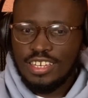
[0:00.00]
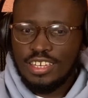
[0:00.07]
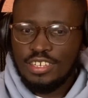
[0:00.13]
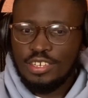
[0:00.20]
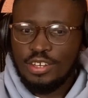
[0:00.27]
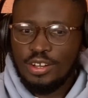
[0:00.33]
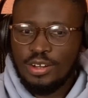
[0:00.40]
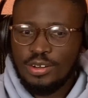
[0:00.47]

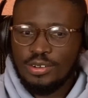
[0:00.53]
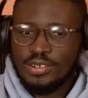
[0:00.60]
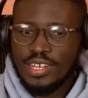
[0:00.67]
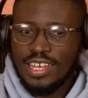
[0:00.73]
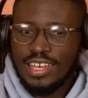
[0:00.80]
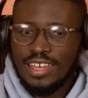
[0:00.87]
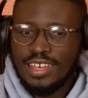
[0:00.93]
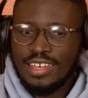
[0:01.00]
Yo,
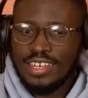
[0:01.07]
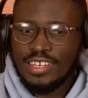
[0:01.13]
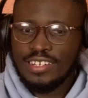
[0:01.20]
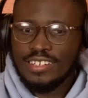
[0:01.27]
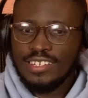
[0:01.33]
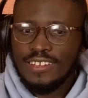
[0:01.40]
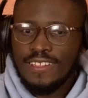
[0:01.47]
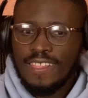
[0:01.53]

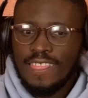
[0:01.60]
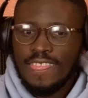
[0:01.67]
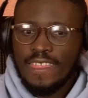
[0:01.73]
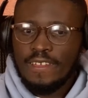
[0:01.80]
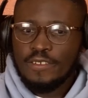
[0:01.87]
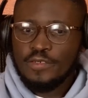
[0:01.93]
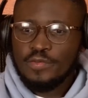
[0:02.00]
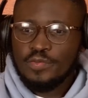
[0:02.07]
Aang.
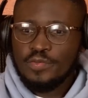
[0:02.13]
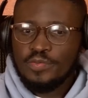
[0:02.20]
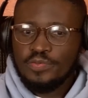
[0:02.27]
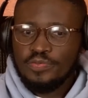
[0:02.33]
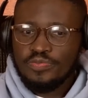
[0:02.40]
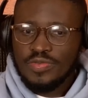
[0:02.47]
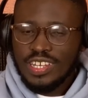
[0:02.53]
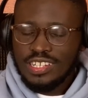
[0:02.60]

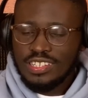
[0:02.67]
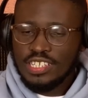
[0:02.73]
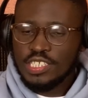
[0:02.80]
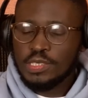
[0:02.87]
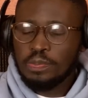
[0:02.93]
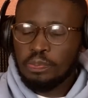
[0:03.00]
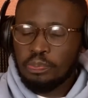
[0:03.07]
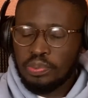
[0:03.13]

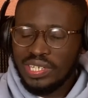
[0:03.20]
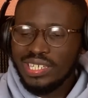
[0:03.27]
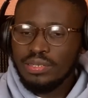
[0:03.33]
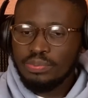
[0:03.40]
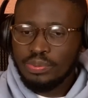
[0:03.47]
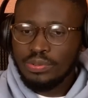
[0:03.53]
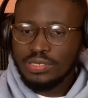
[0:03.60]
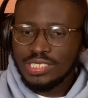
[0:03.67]
There's
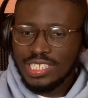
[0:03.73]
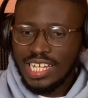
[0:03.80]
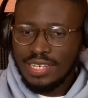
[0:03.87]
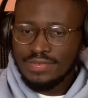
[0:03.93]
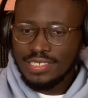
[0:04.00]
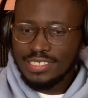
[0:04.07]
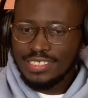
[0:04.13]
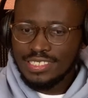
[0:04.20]
people's
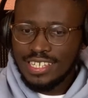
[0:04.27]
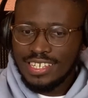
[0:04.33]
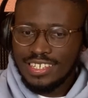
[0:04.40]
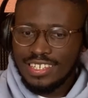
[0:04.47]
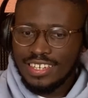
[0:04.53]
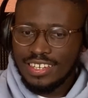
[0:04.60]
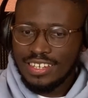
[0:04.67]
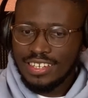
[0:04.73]
lives at stake
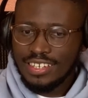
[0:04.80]
here.